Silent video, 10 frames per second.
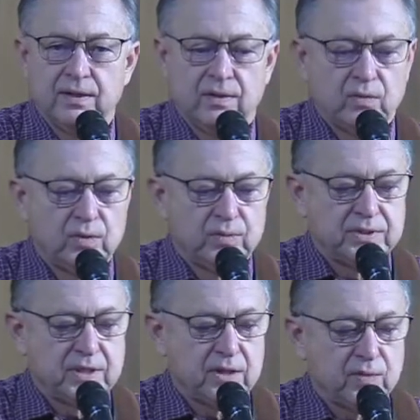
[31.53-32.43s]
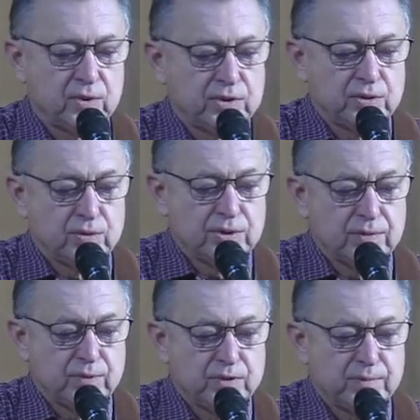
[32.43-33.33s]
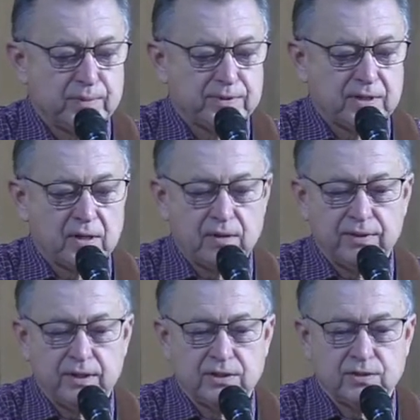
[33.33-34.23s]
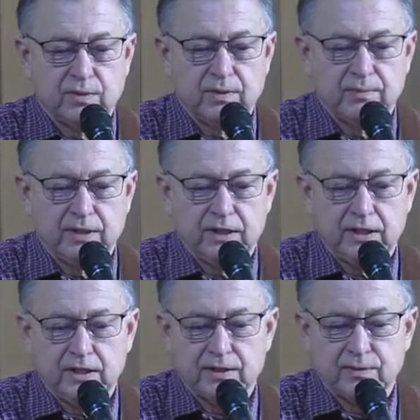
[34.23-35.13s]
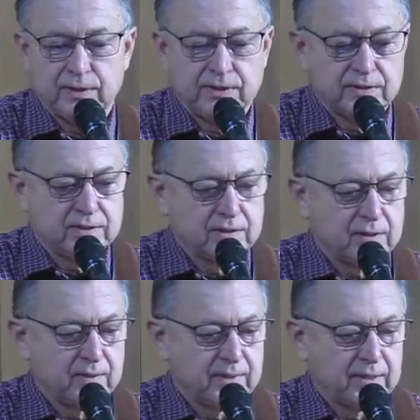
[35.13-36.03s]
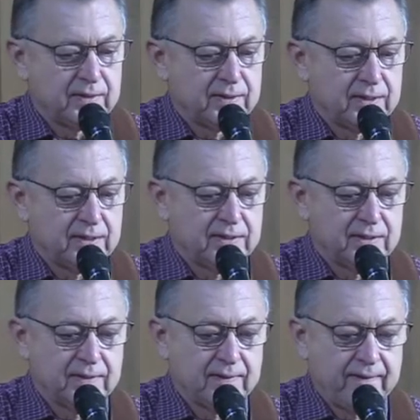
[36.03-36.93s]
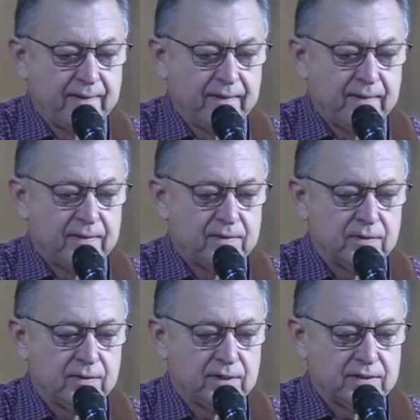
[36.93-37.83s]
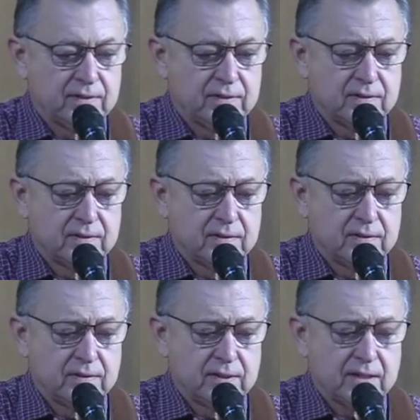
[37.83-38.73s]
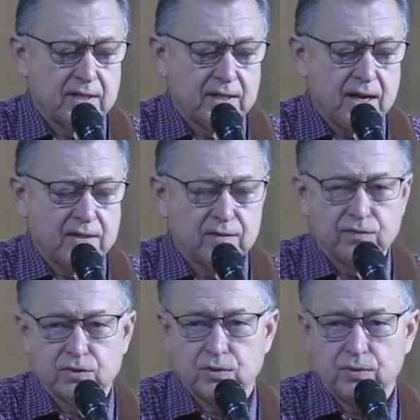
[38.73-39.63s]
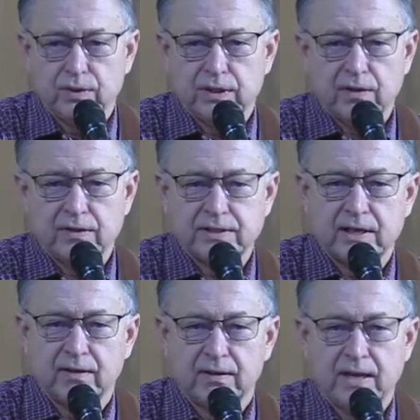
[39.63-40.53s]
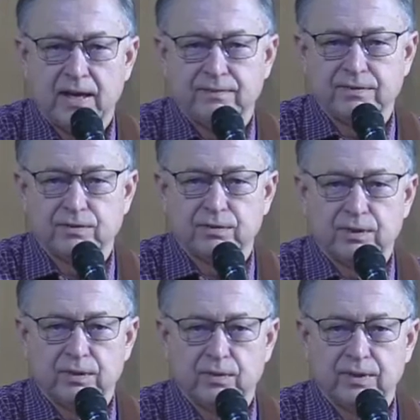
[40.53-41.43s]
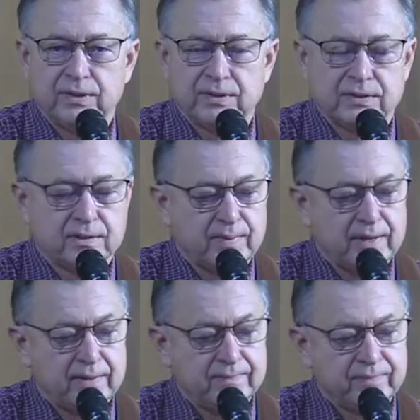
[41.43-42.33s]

when we say the word stewardship, most people say, oh, they just want money. That's what this is all about. And that's the idea of stewarding our entire lives is really what this is about.